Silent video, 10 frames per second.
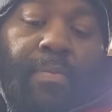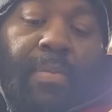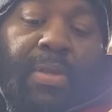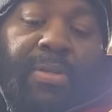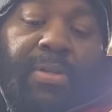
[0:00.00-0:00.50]

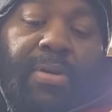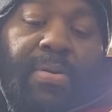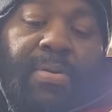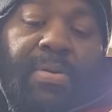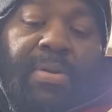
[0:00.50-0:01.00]

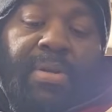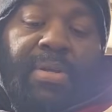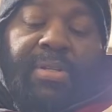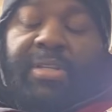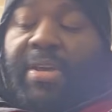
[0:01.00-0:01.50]
So,
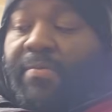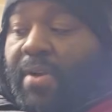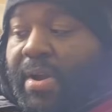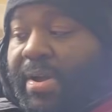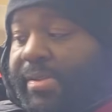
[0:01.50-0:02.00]
10
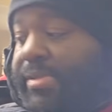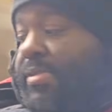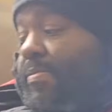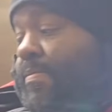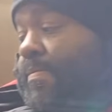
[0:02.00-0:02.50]
rods
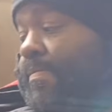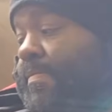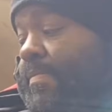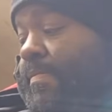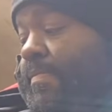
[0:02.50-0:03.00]

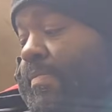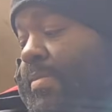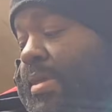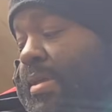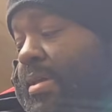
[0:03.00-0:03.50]

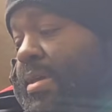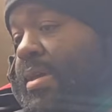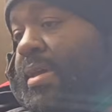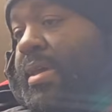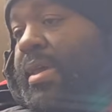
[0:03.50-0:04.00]

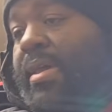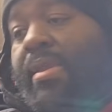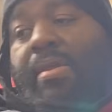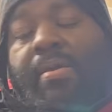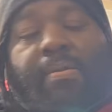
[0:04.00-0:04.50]

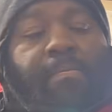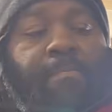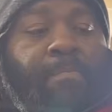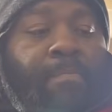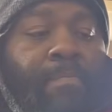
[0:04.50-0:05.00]
and
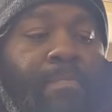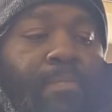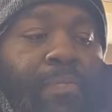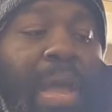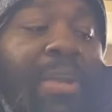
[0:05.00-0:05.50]

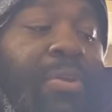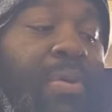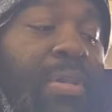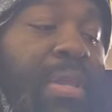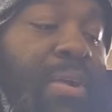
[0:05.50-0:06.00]
I do
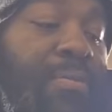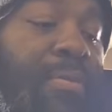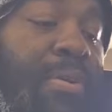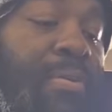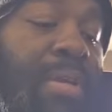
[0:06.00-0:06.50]
collect
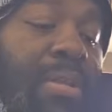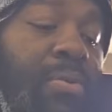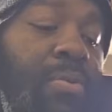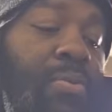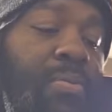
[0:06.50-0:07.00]
reels. I
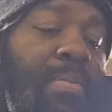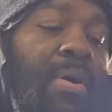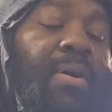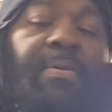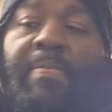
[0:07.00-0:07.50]
do use them
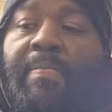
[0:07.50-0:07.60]
all.